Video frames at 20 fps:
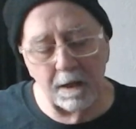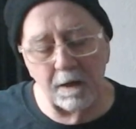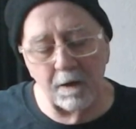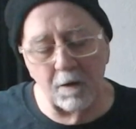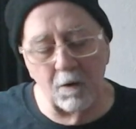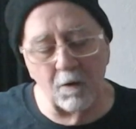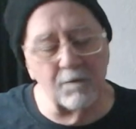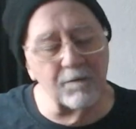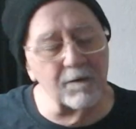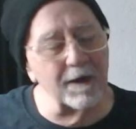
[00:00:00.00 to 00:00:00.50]

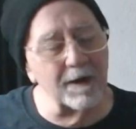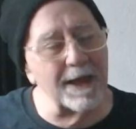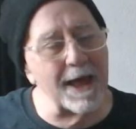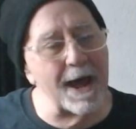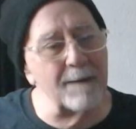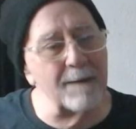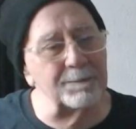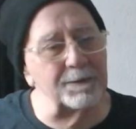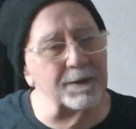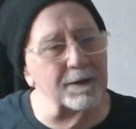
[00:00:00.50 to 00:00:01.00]

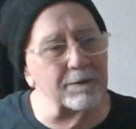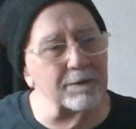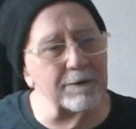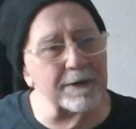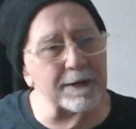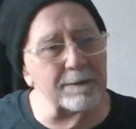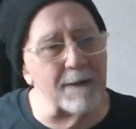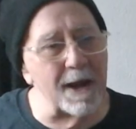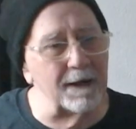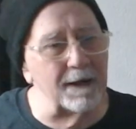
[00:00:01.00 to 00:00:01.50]
overlap the
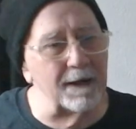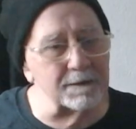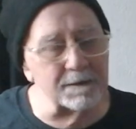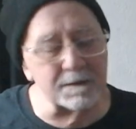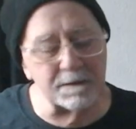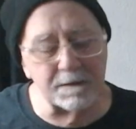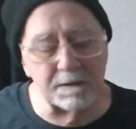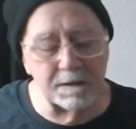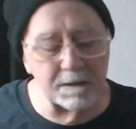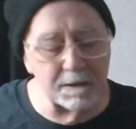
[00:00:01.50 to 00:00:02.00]
rebounds.
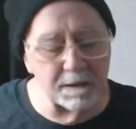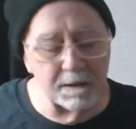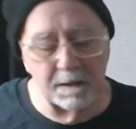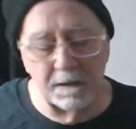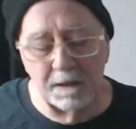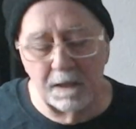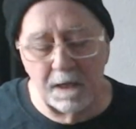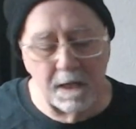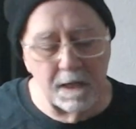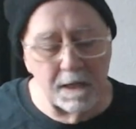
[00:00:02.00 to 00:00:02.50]

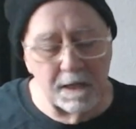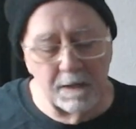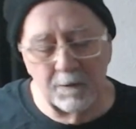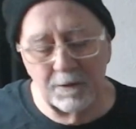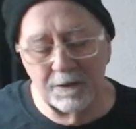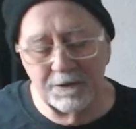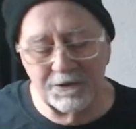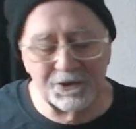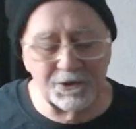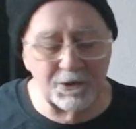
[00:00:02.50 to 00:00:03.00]

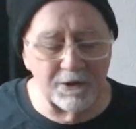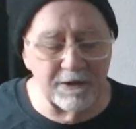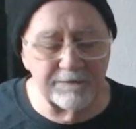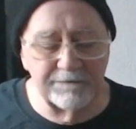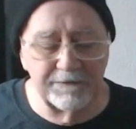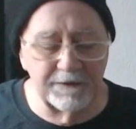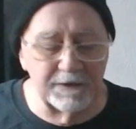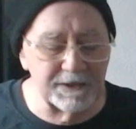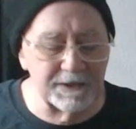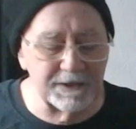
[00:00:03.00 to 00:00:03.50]
Well, it sort of
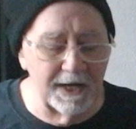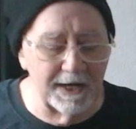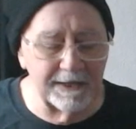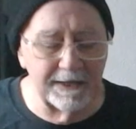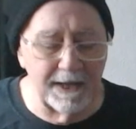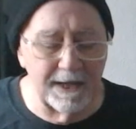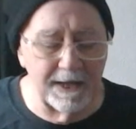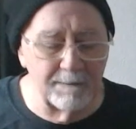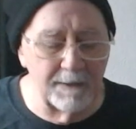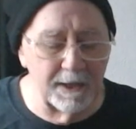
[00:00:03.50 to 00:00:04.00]
feels like
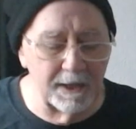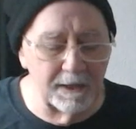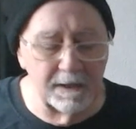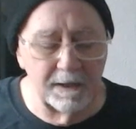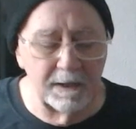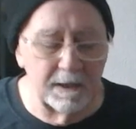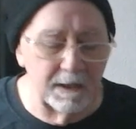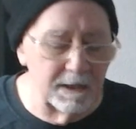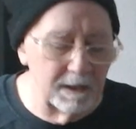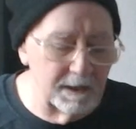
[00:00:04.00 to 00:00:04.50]
that, but
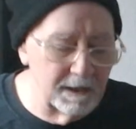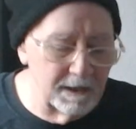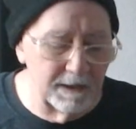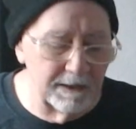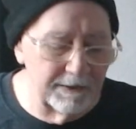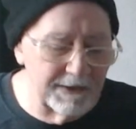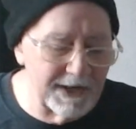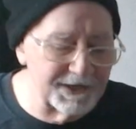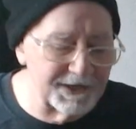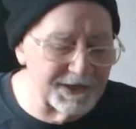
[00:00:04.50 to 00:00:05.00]

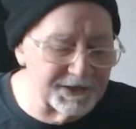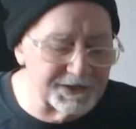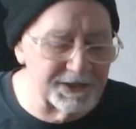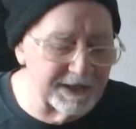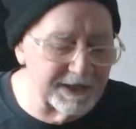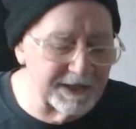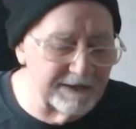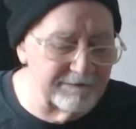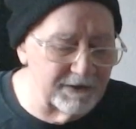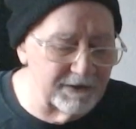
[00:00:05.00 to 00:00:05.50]
that
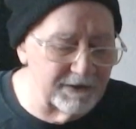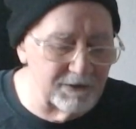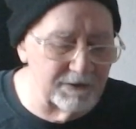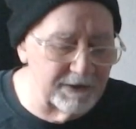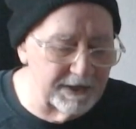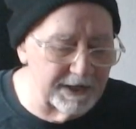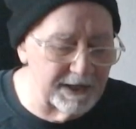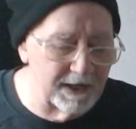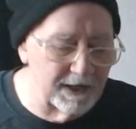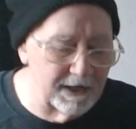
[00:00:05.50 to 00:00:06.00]
doesn't give you
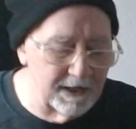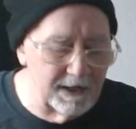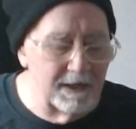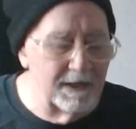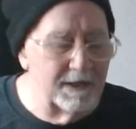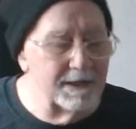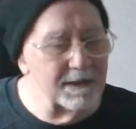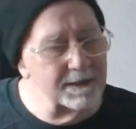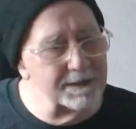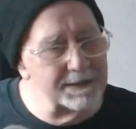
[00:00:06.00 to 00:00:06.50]
the
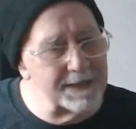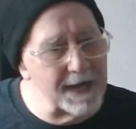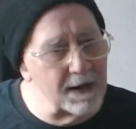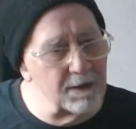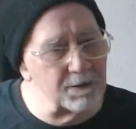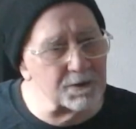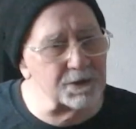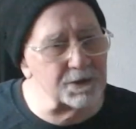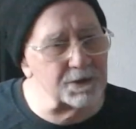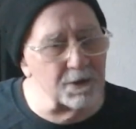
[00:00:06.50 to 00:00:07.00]

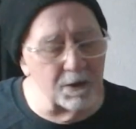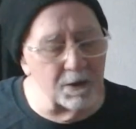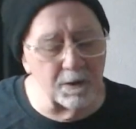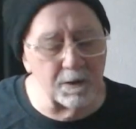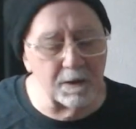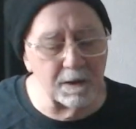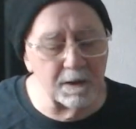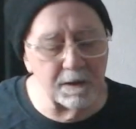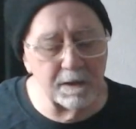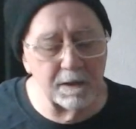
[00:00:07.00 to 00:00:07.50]

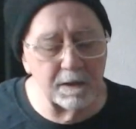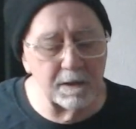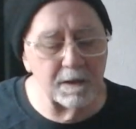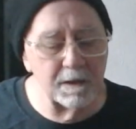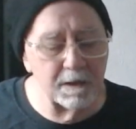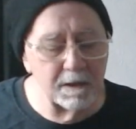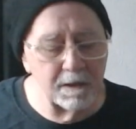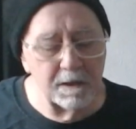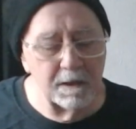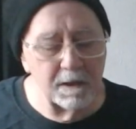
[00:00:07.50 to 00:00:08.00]
downstroke
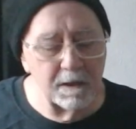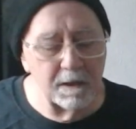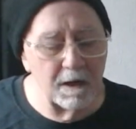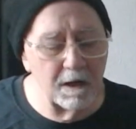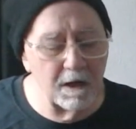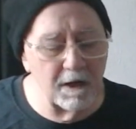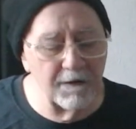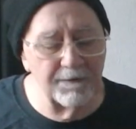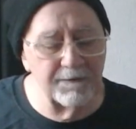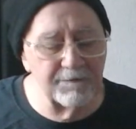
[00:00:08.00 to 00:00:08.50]

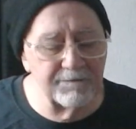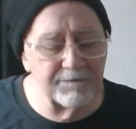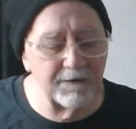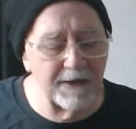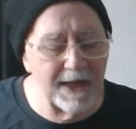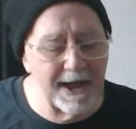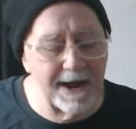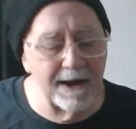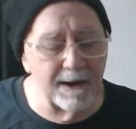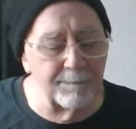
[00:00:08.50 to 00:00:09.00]
on the
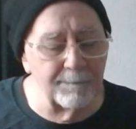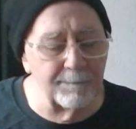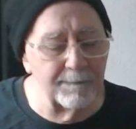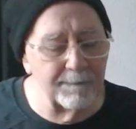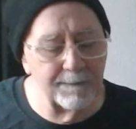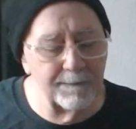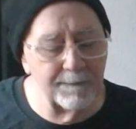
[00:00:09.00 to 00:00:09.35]
flam.